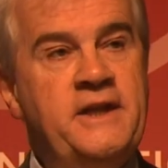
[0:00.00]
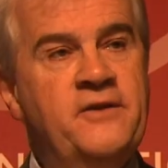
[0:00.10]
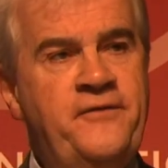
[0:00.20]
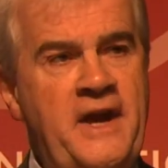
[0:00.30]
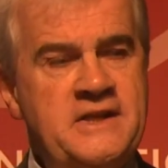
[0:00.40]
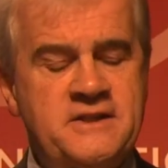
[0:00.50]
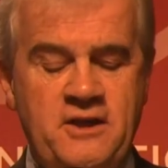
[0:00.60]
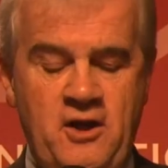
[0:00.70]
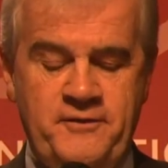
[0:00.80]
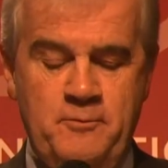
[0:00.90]
in
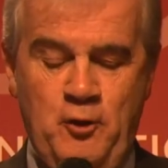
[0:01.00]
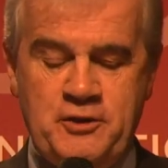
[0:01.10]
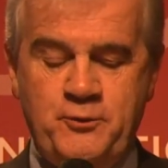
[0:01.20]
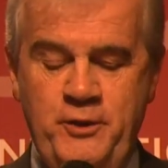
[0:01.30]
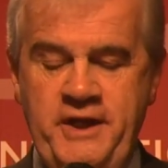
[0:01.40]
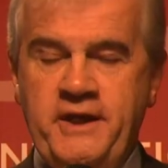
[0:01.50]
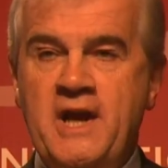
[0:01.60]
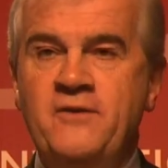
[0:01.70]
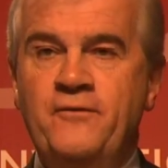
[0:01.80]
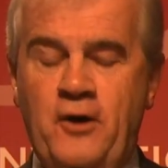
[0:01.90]
defence of the most weak
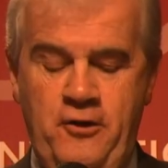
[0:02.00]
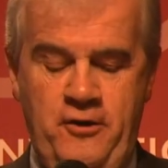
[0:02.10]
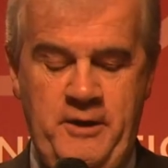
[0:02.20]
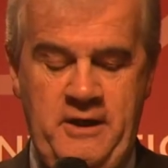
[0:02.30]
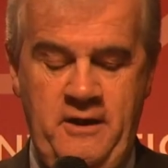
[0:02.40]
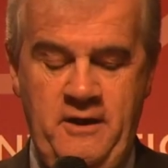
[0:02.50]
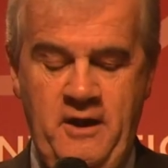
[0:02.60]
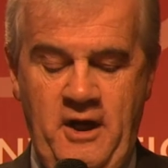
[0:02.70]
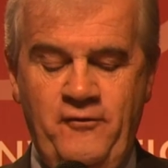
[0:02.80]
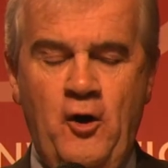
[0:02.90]
and vulnerable
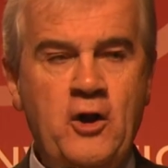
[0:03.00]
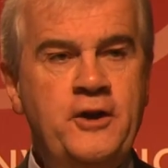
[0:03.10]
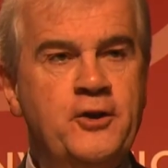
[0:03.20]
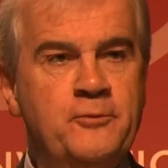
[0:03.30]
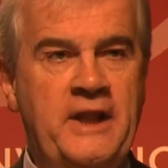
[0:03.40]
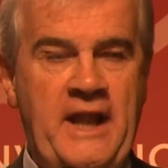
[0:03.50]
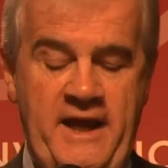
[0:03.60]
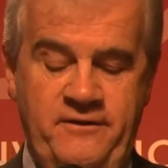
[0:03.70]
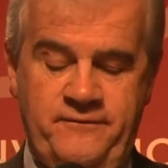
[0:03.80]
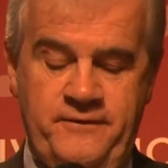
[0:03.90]
of all human
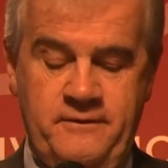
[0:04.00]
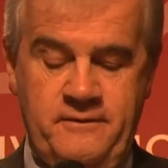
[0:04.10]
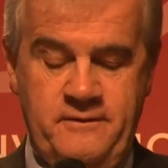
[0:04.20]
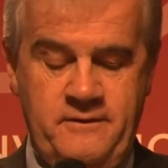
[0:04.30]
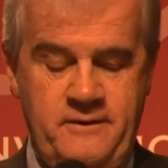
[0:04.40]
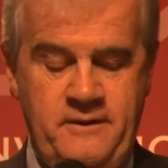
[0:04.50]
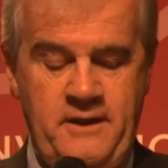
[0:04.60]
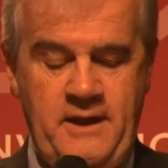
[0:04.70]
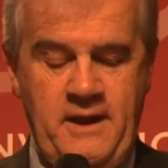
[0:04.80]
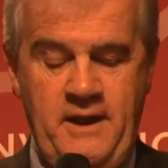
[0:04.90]
life,
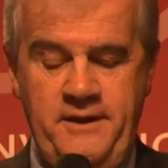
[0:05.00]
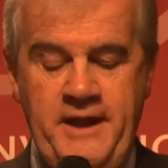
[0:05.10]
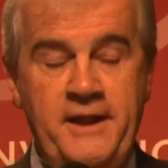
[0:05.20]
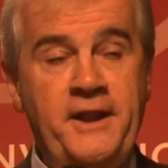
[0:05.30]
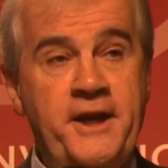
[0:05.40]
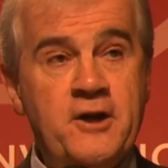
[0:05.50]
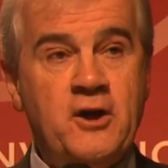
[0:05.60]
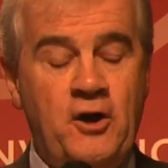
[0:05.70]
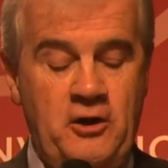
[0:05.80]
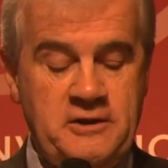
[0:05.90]
then their
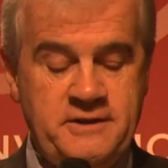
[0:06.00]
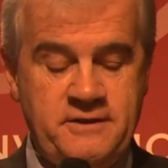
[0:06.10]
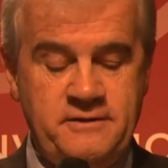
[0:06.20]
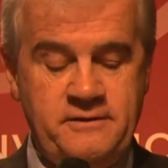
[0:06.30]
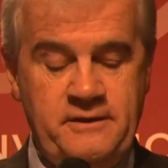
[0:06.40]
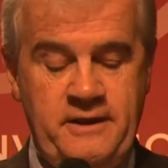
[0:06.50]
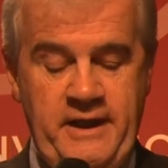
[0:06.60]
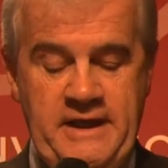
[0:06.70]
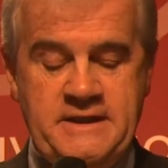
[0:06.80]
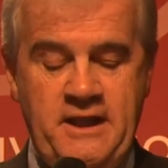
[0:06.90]
cause
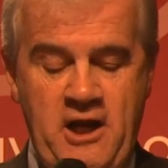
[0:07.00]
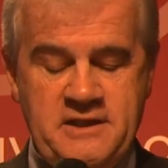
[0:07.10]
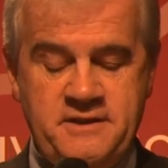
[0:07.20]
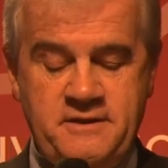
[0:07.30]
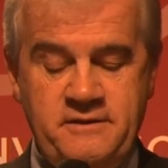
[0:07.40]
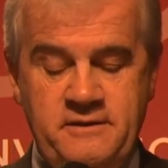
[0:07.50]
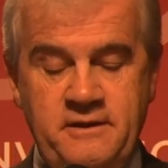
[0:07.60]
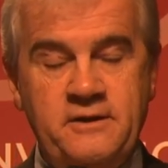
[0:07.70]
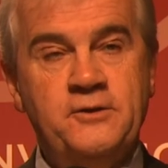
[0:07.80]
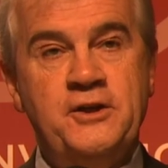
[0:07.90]
is lost
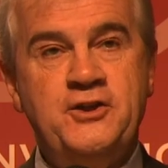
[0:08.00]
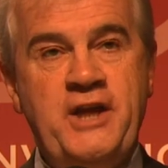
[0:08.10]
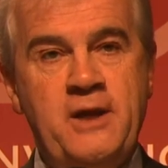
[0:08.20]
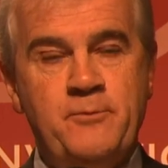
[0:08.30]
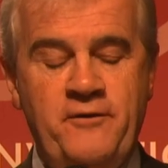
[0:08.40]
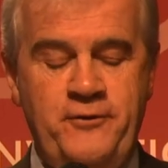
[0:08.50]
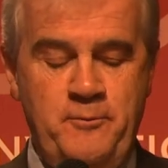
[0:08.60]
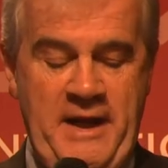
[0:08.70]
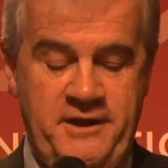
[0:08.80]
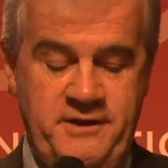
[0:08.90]
to the shame of
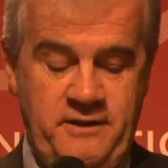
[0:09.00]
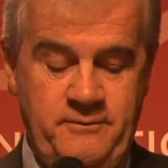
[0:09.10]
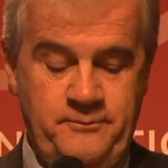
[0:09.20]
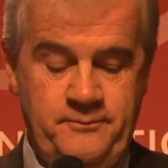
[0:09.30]
humanity.